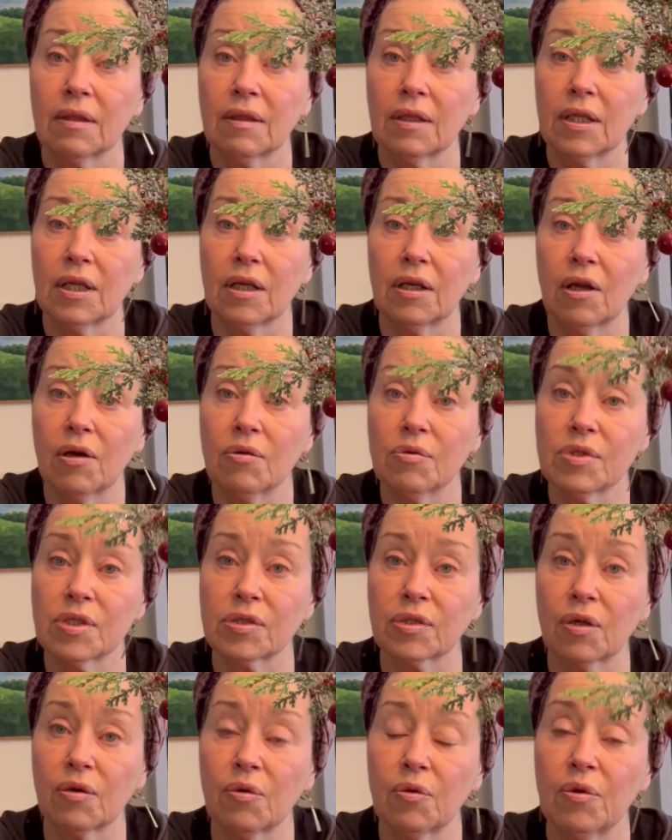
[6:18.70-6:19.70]
you know.
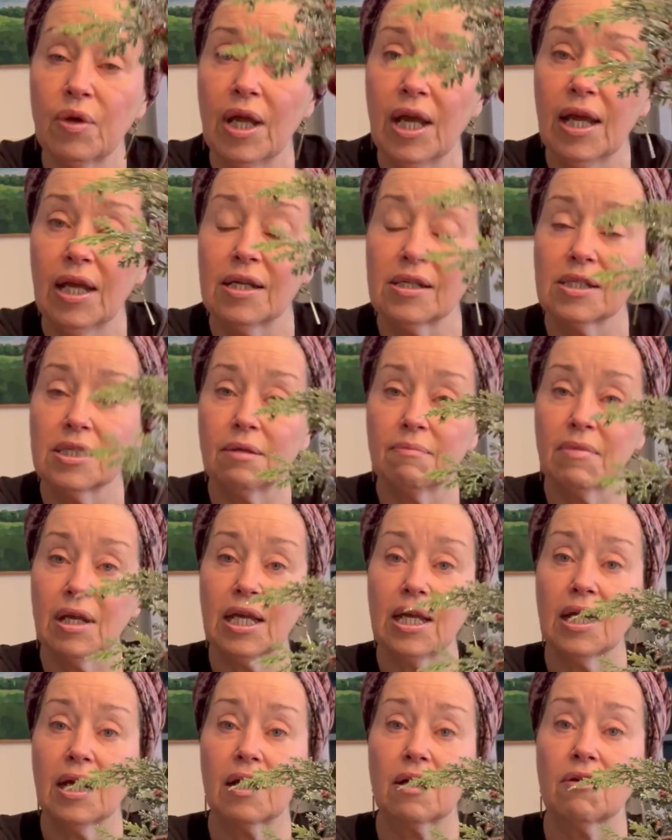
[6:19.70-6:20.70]
So to
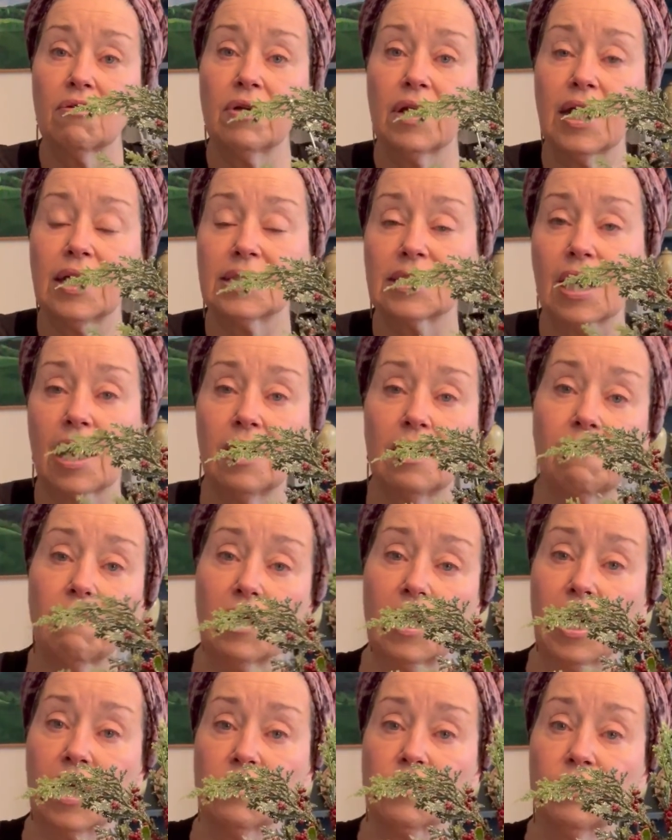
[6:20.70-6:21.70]
me, it creates kind of a
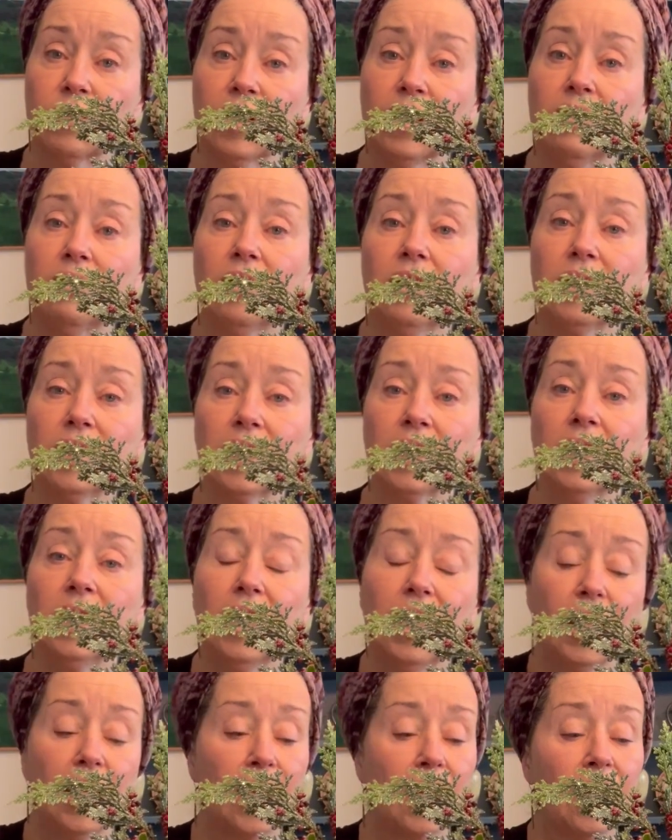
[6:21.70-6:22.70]
country look.
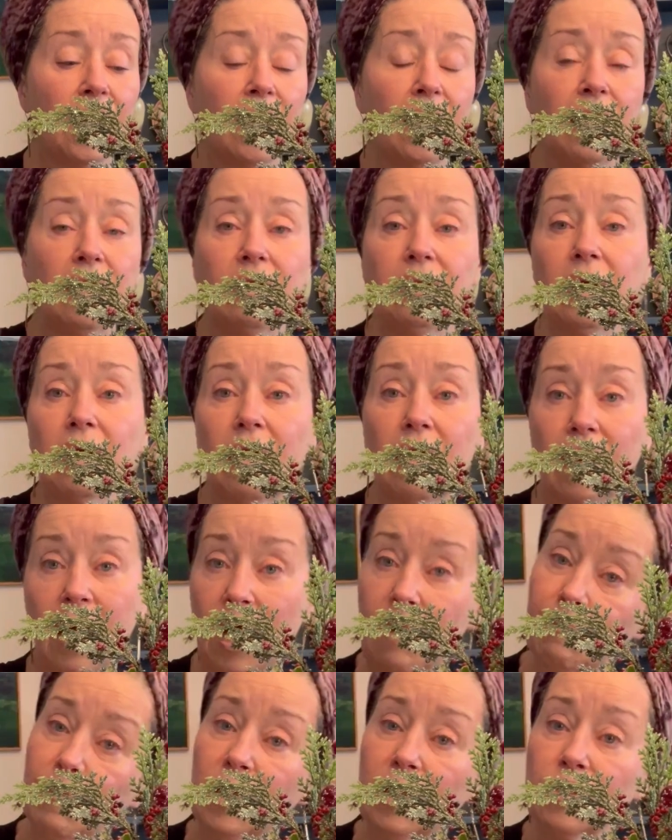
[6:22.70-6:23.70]
And
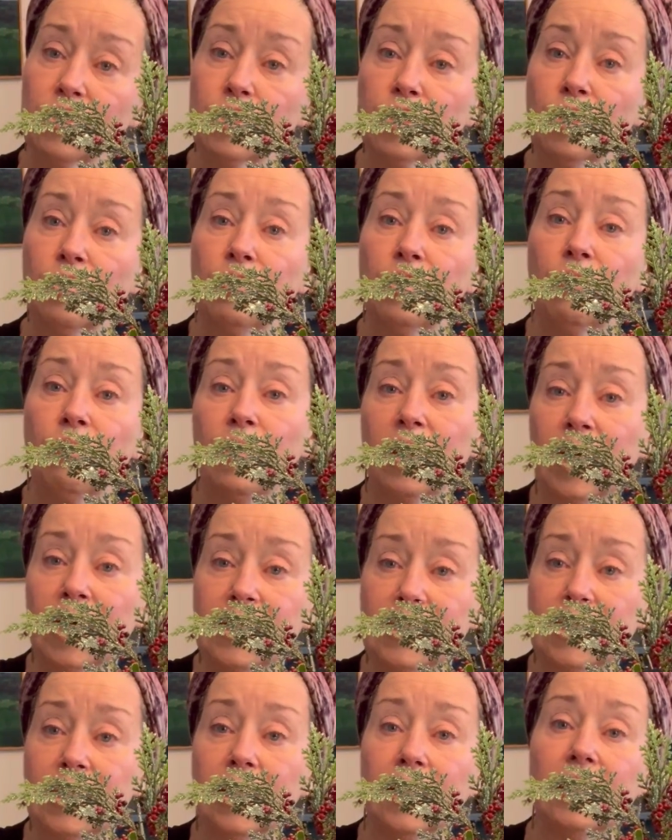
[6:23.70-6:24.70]
I'm going to show you what I
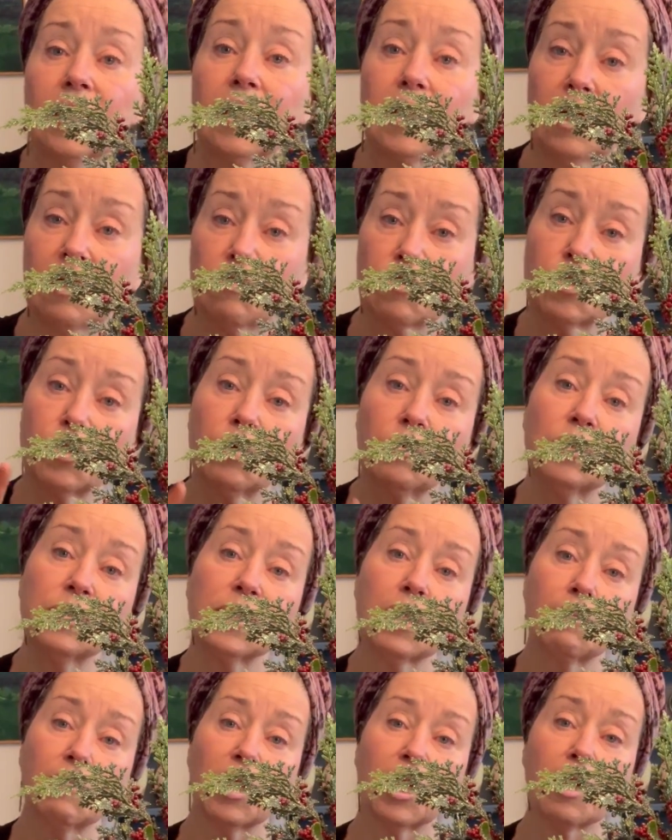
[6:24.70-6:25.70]
did, and I'll show you
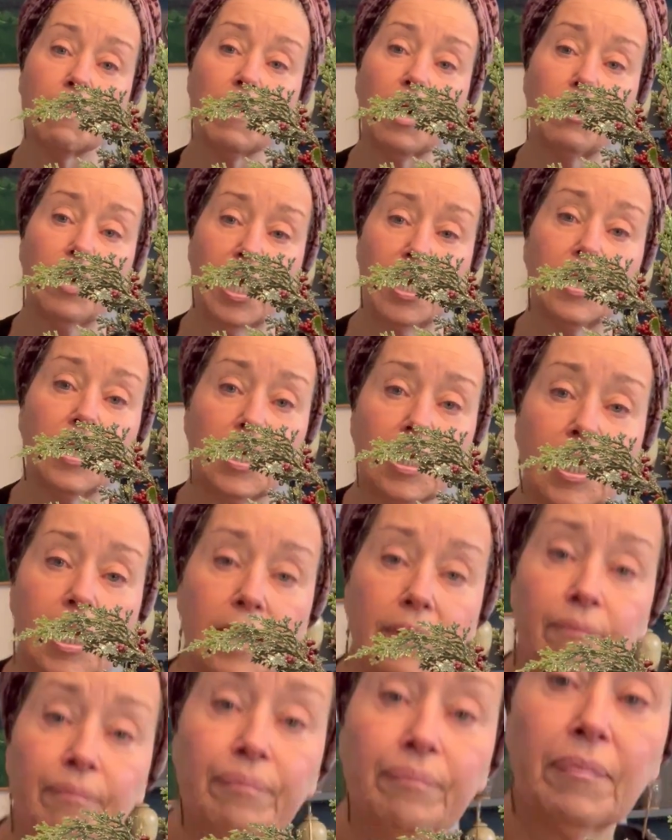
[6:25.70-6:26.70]
something about
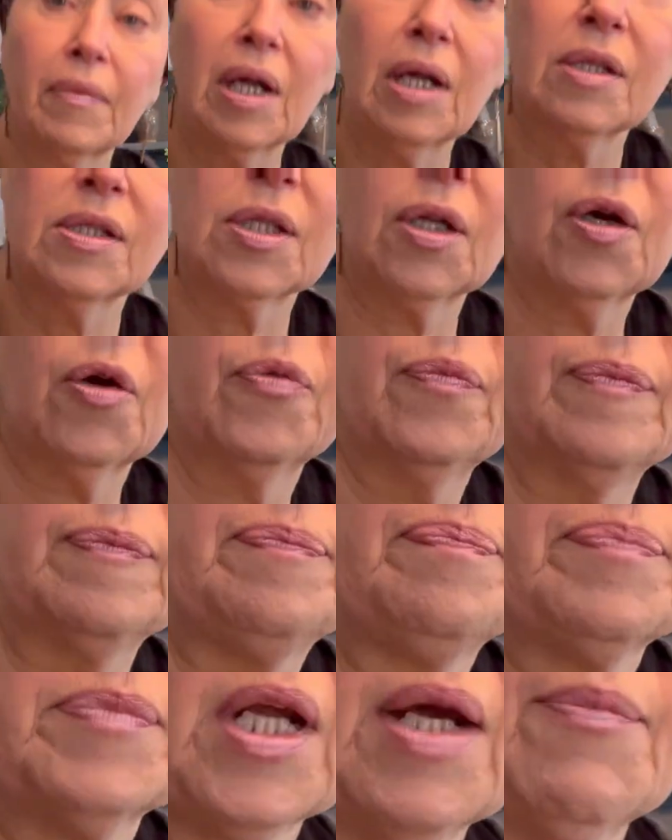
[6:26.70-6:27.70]
editing. So
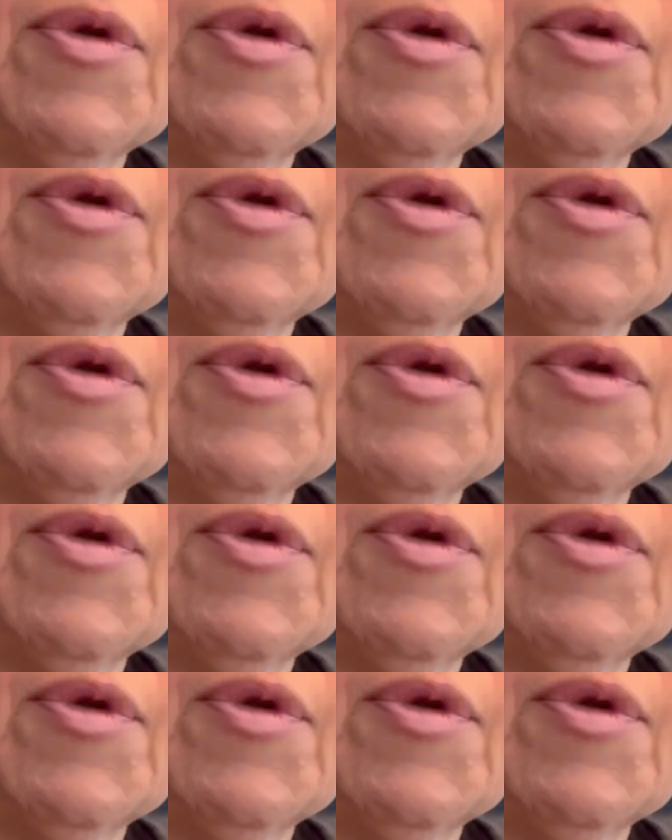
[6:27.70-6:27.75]
I'm